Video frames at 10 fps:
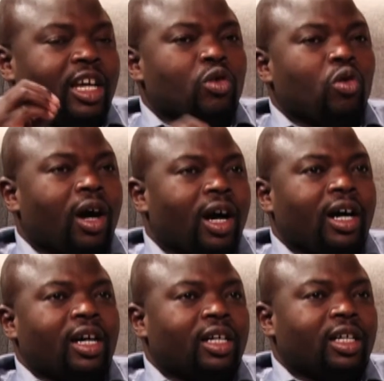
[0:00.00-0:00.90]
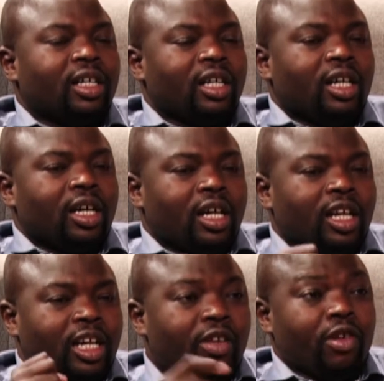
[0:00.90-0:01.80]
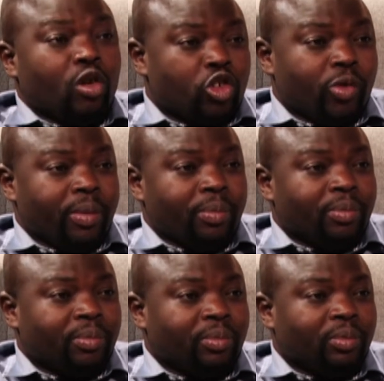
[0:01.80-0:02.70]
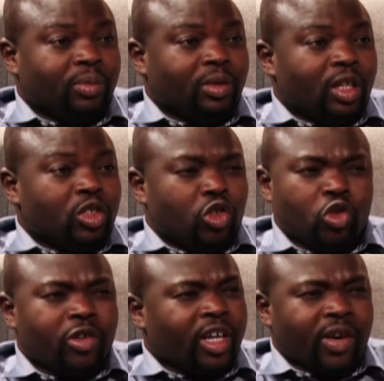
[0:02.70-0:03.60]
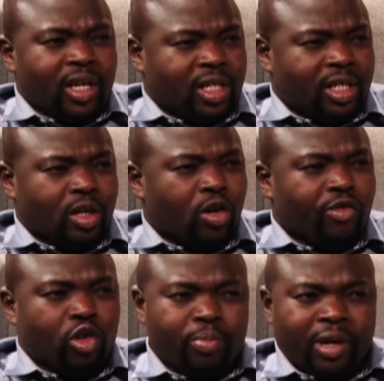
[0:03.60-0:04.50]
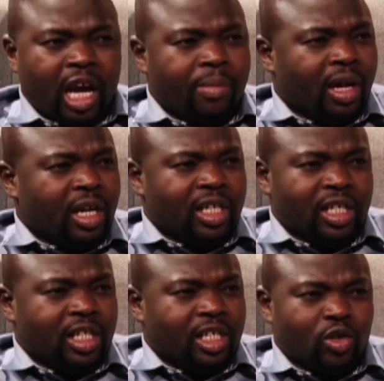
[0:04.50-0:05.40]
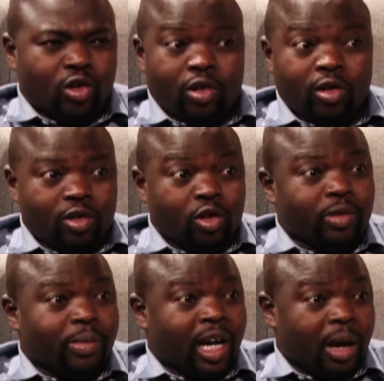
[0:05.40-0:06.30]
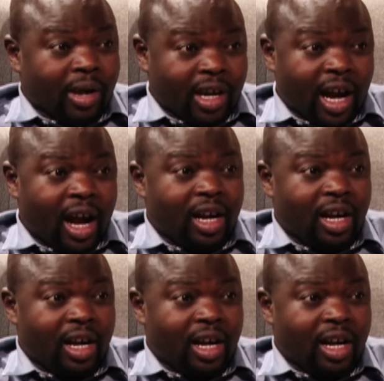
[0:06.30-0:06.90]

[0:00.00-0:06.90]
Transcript: you are living a dream. Do you regret of not becoming a dentist or not becoming a nun?